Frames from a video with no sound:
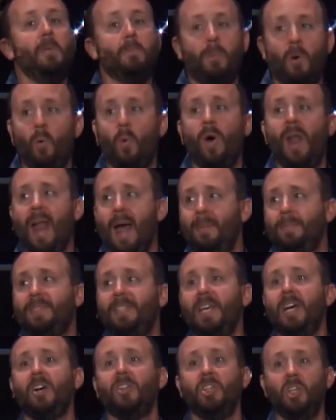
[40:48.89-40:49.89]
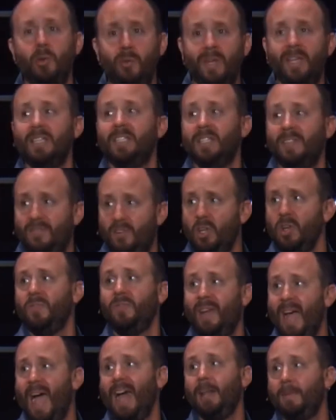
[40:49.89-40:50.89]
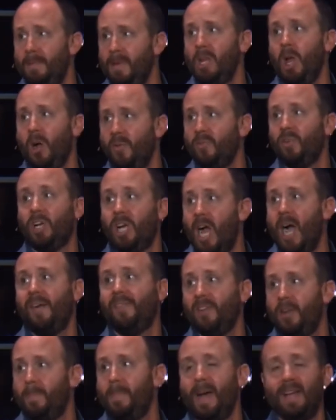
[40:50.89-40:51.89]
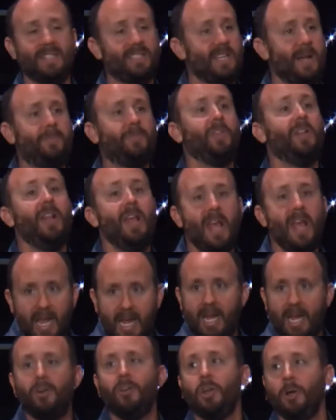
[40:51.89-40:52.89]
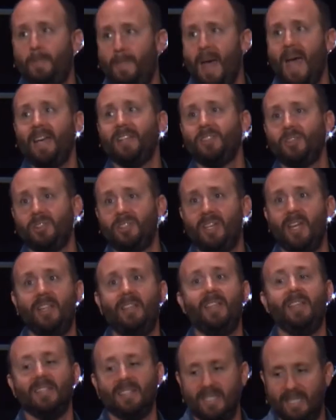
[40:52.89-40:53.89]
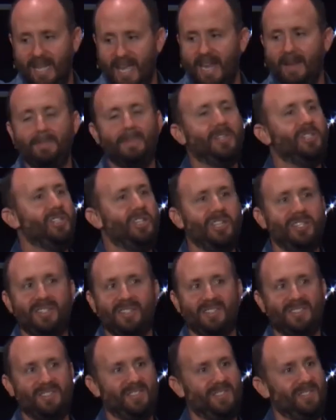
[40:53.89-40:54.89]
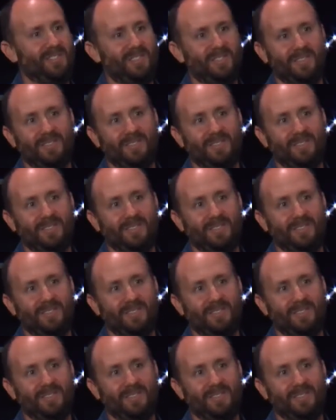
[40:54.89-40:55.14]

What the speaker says: But what I'm telling you is if you've got to be overconfident about something, hear your pastor say this: let it be Jesus.